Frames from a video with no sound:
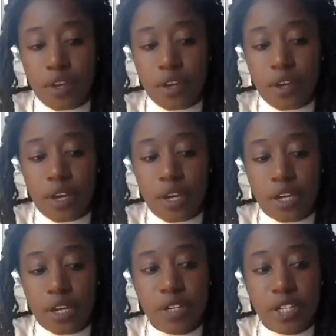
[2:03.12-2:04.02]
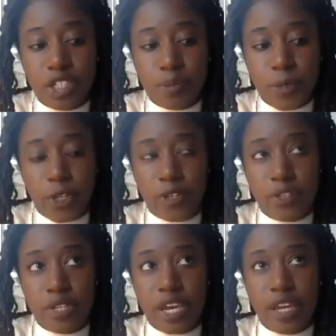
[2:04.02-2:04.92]
an acknowledgement
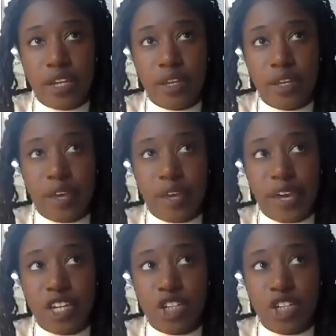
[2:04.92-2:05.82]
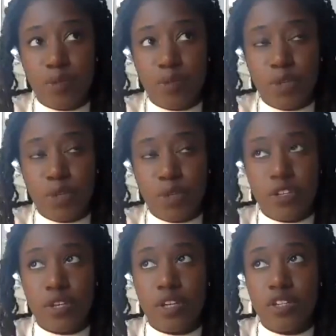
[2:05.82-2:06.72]
and engagement and a
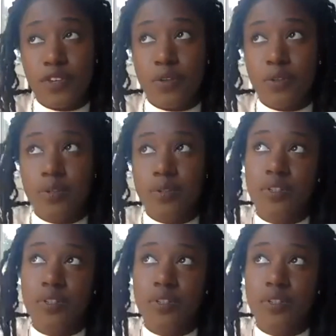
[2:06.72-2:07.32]
difficult